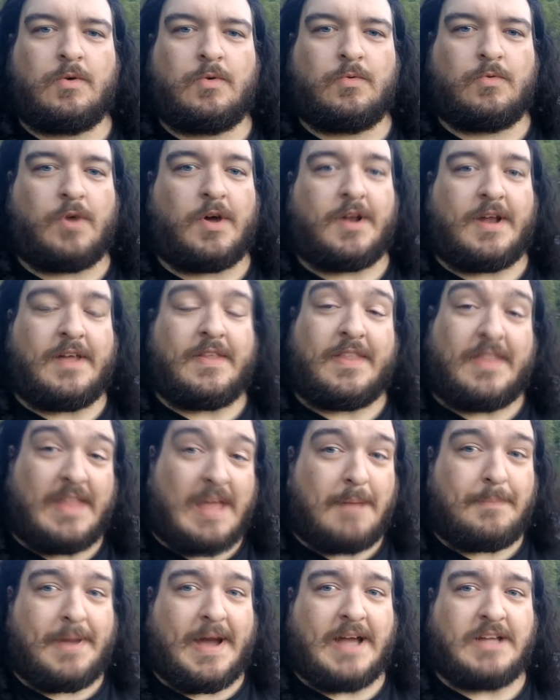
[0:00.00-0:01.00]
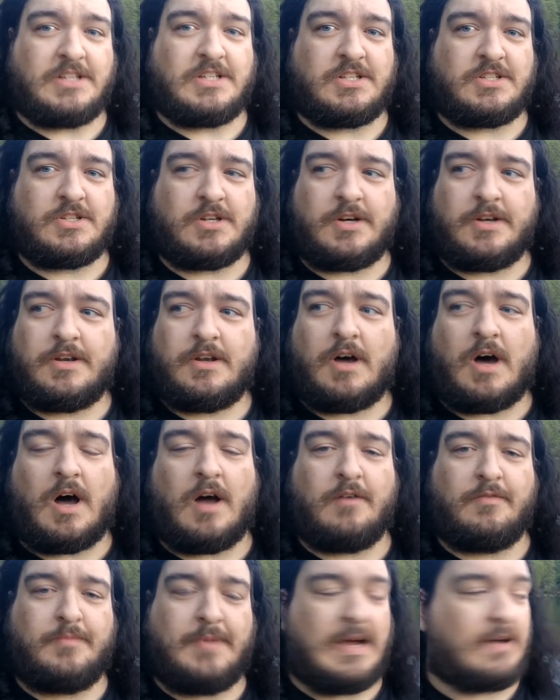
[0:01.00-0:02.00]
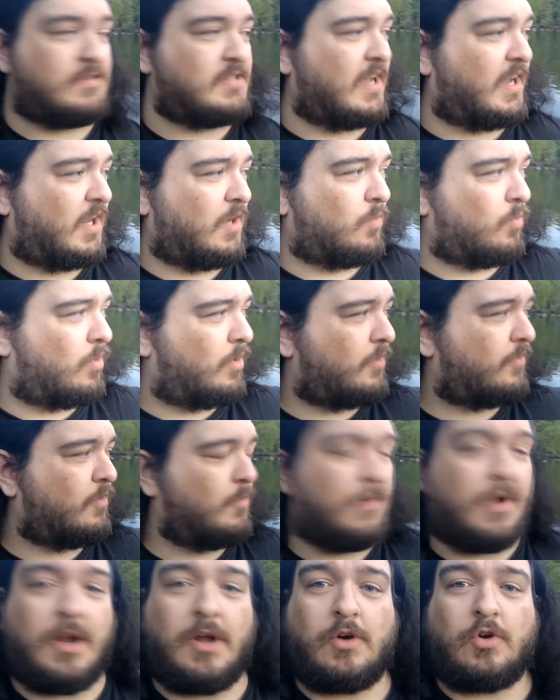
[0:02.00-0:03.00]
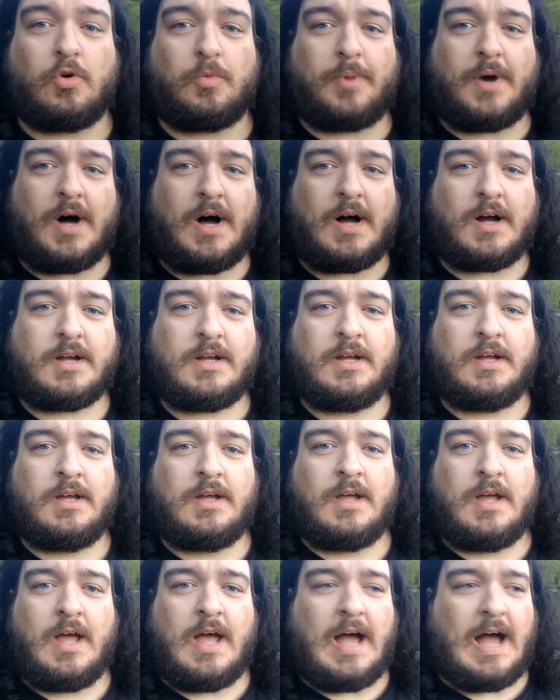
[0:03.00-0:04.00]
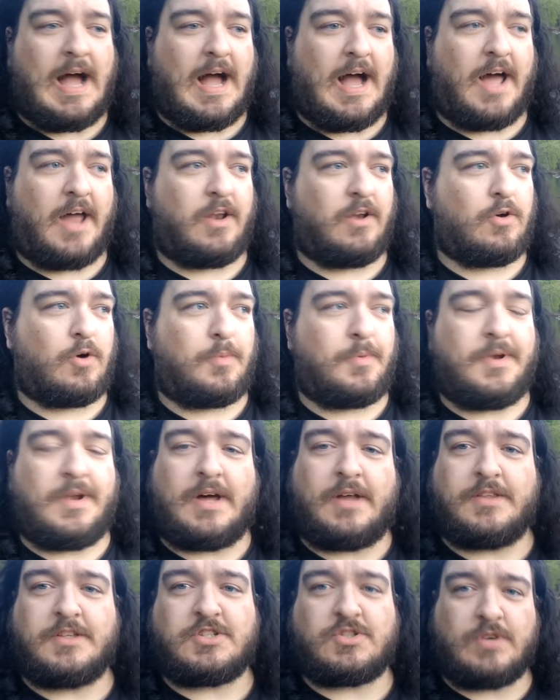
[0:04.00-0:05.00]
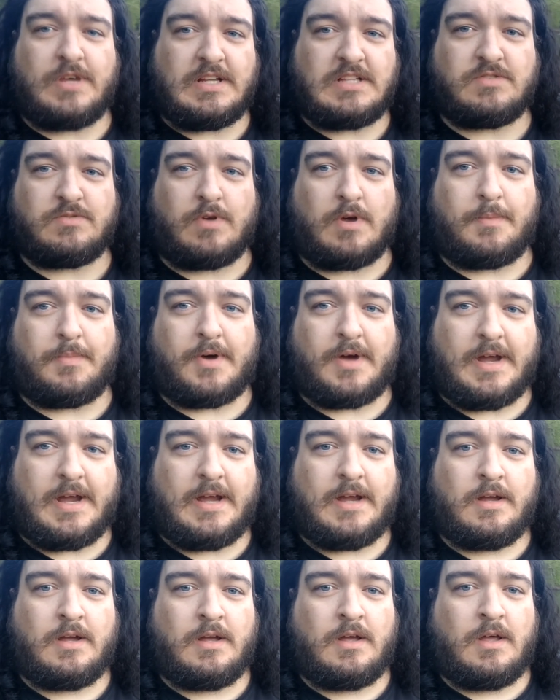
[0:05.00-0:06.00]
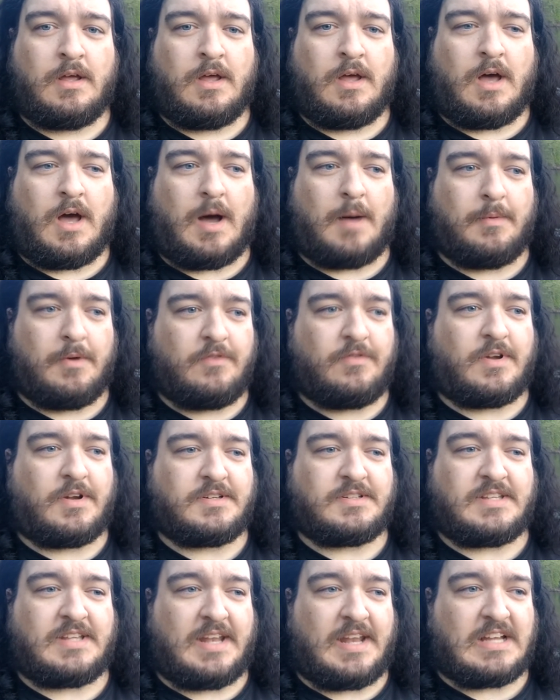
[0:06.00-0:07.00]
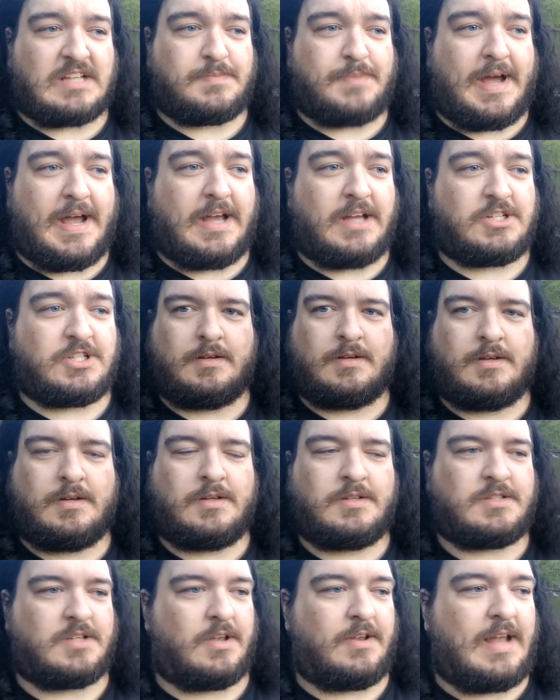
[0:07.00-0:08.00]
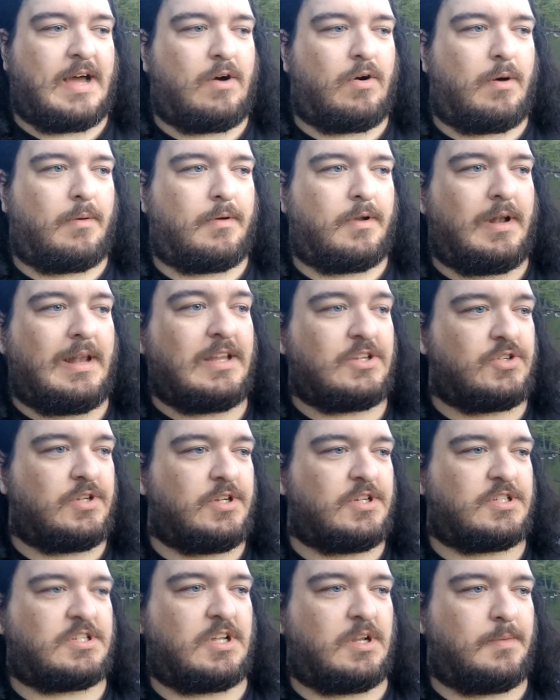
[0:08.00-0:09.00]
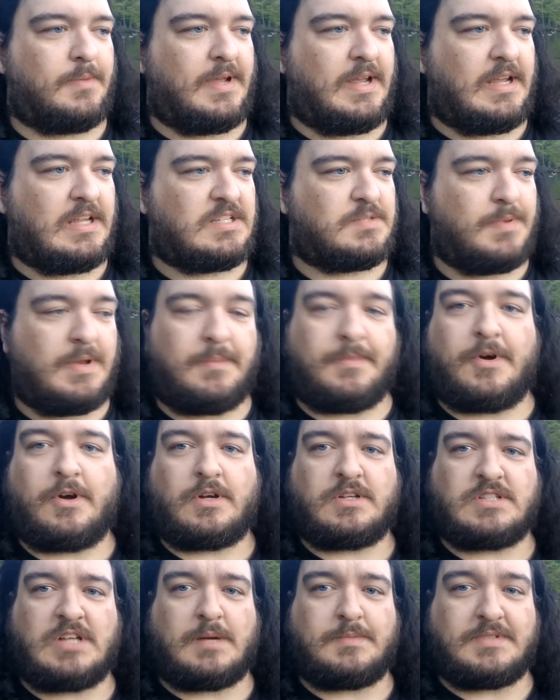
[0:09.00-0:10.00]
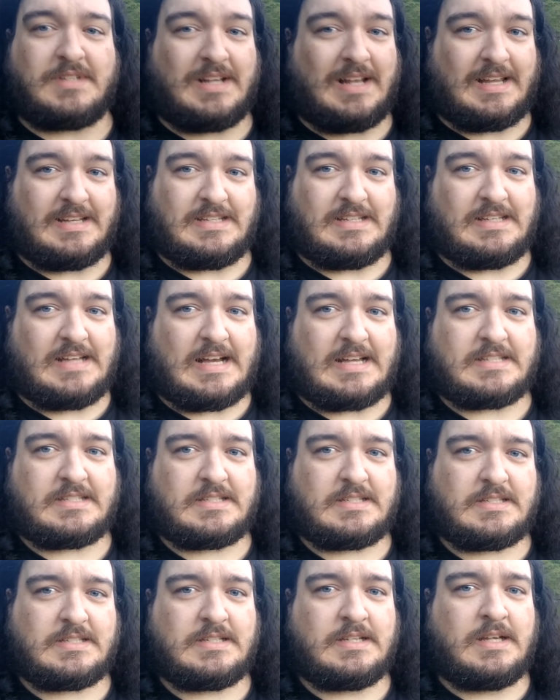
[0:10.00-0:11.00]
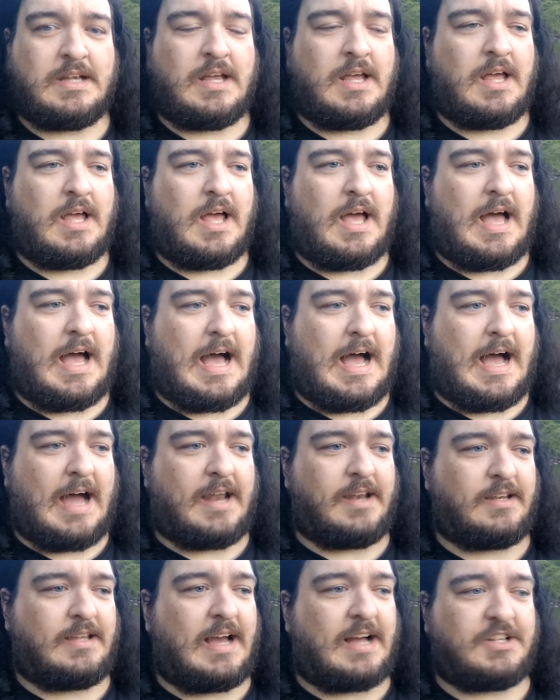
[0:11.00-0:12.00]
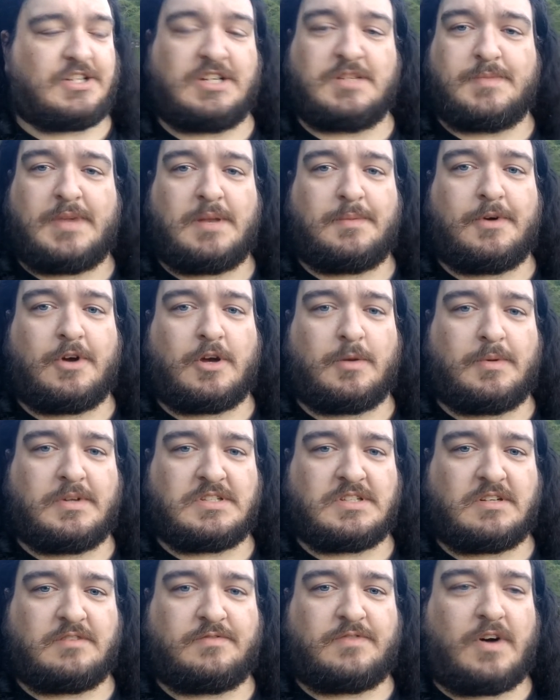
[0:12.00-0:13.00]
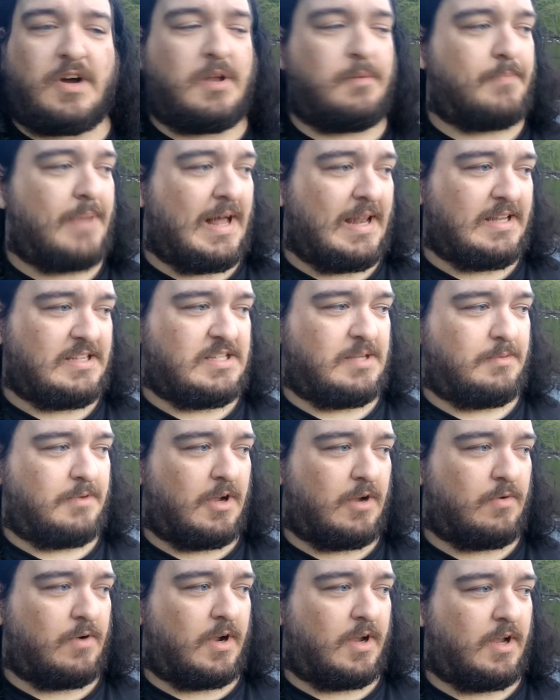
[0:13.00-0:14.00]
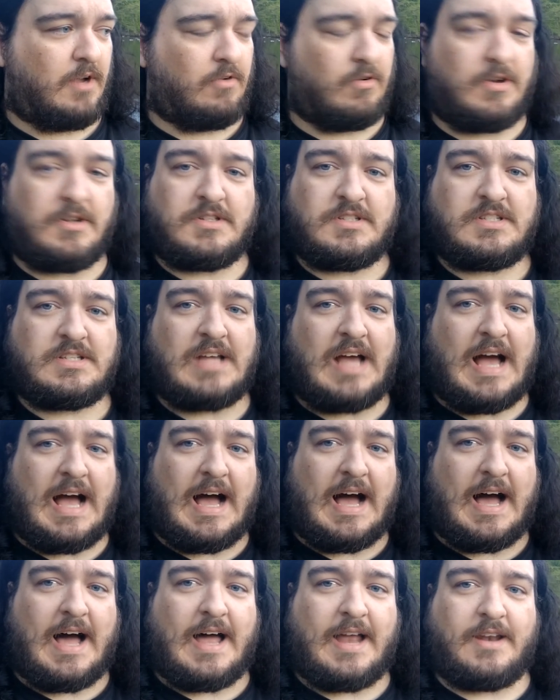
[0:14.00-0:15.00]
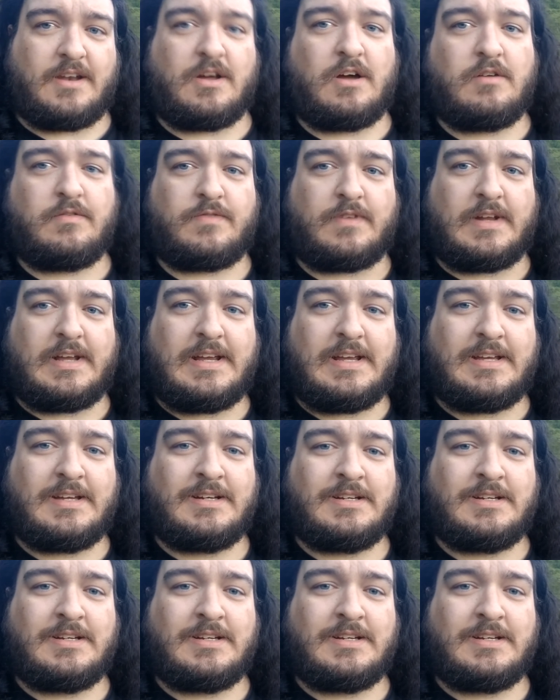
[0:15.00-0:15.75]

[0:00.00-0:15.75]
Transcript: Right, now that that page is done, I've now taken a walk through my local park and up and down the streets right by it. I moved on to the next page, so now I'm literally just going to be spinning Pokestops and collecting tasks and catching as many Pokemon as I can find, battling Team Go Rocket Grunts, and hopefully